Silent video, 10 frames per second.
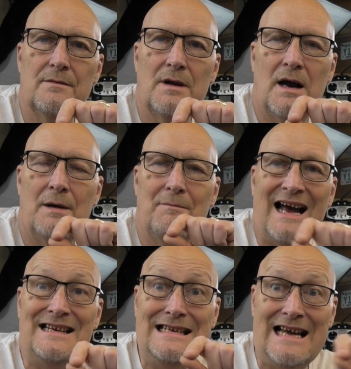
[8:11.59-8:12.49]

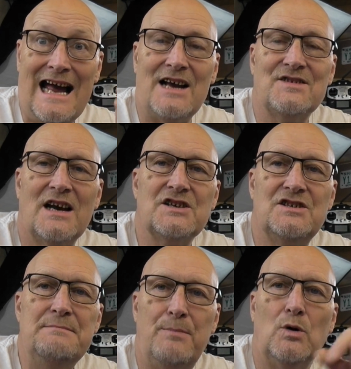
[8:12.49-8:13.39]
Andy has
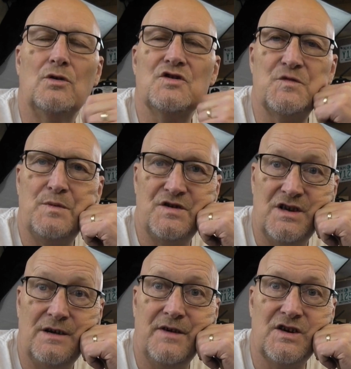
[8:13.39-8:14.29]
actually bought
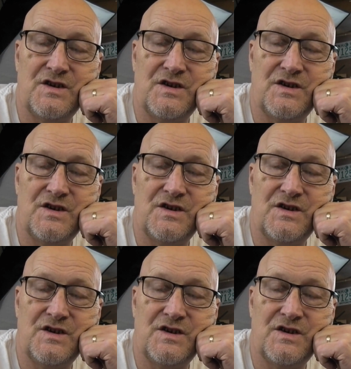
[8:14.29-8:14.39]
specific